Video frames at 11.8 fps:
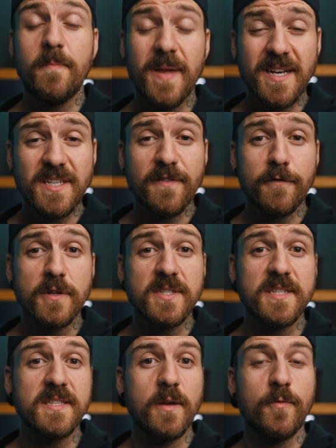big
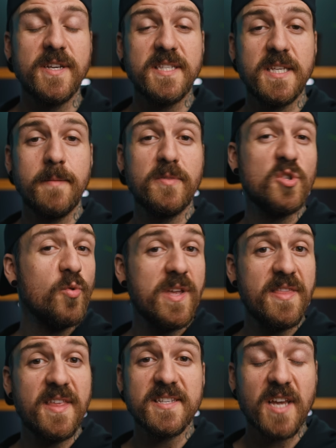differences that we see
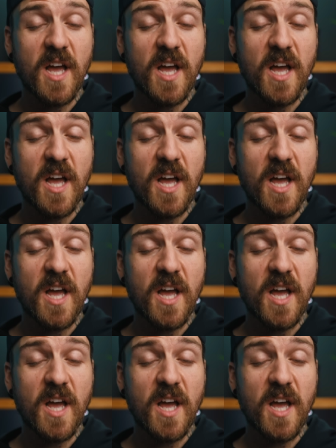between this